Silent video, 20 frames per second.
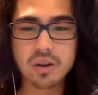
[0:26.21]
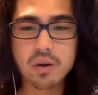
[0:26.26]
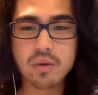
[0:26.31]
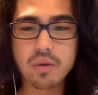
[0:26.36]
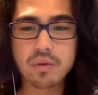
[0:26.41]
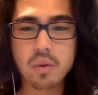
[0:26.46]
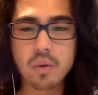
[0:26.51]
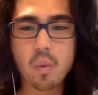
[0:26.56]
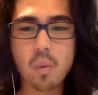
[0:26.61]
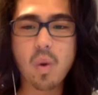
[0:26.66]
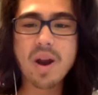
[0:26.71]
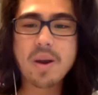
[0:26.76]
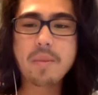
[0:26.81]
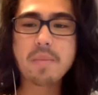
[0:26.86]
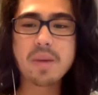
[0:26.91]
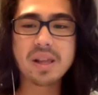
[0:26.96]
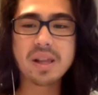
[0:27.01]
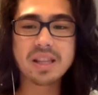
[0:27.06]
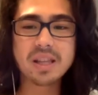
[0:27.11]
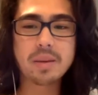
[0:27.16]
over 1
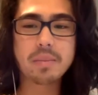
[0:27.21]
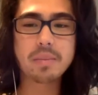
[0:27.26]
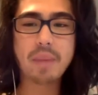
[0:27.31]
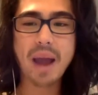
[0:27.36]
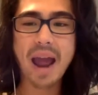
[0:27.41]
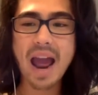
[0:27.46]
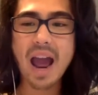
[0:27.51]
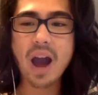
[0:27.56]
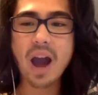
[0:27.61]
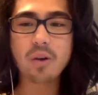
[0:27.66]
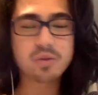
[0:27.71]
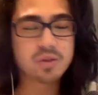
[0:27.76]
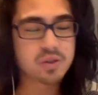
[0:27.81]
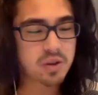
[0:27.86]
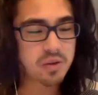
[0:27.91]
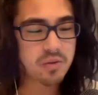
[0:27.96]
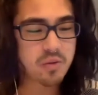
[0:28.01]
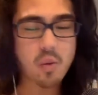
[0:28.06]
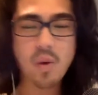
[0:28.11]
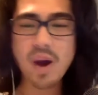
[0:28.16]
million pounds
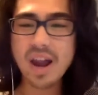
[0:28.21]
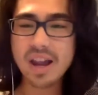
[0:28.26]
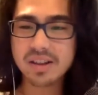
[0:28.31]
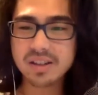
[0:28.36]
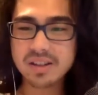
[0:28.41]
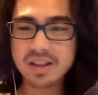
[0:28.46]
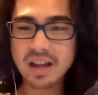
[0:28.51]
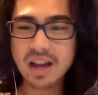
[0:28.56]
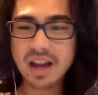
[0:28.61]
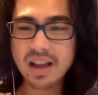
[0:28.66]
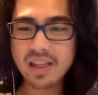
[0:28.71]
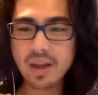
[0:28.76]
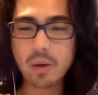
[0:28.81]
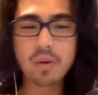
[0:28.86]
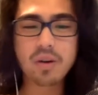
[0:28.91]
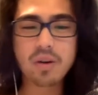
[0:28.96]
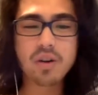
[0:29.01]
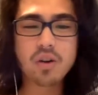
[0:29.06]
of waste that would have